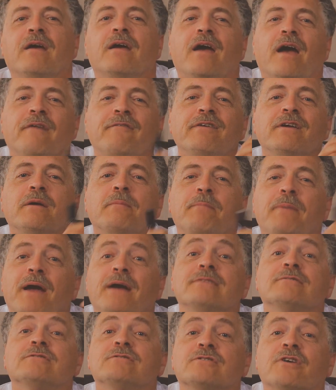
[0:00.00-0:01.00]
Every
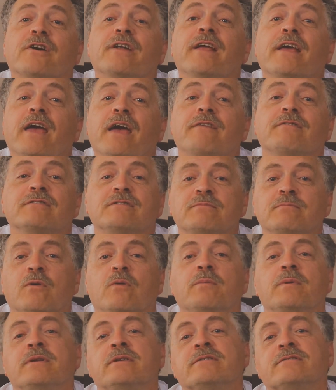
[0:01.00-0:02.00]
capacitor is going to have its
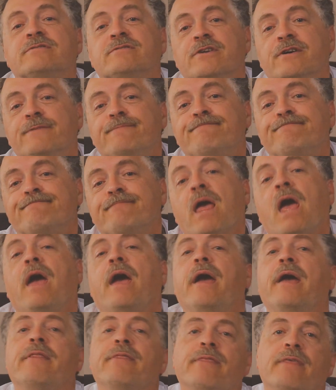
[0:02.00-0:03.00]
moment in the sun
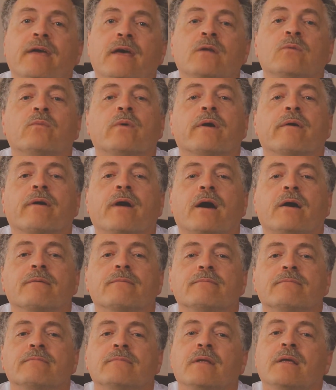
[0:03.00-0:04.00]
and then wear out.
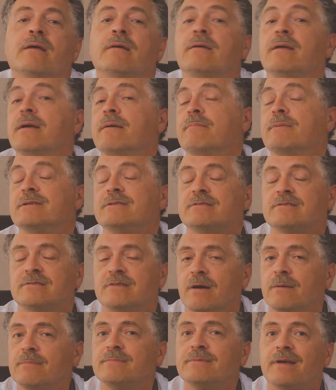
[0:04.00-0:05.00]
But
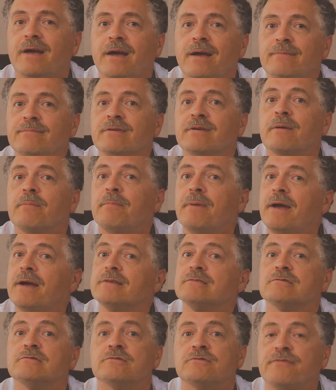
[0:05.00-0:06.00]
sometimes
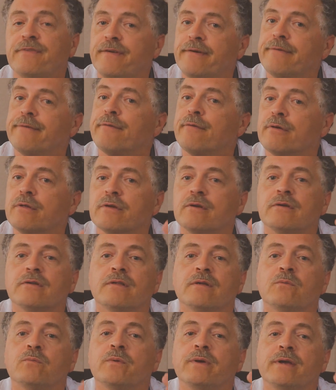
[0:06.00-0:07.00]
capacitors fail earlier
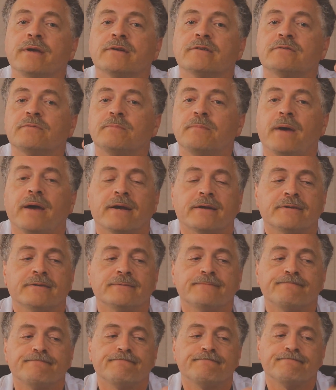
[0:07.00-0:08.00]
than we expect.
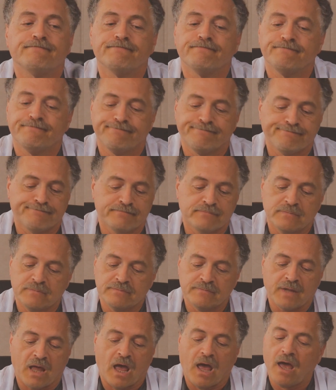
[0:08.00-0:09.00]

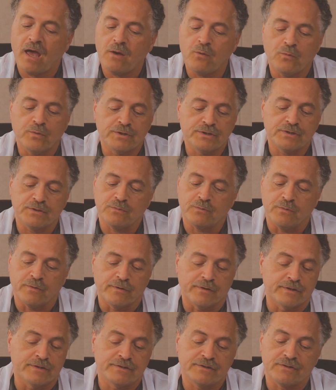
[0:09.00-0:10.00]
I wish it
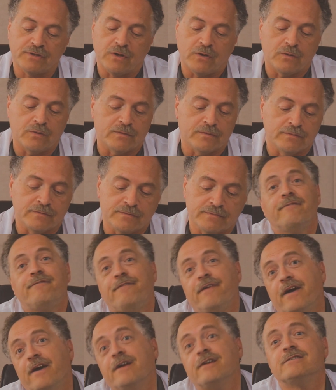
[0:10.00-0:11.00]
weren't so.
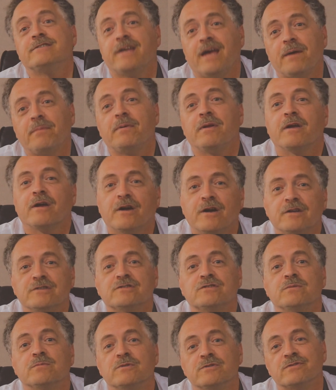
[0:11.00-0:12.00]
Failures happen to
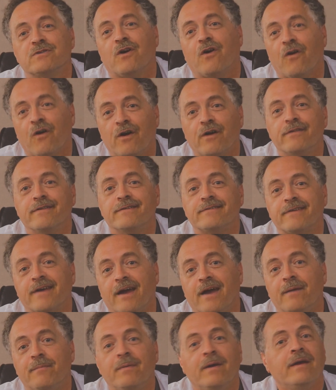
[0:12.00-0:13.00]
customers all the
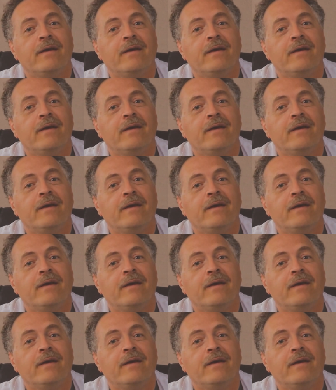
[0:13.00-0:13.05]
time.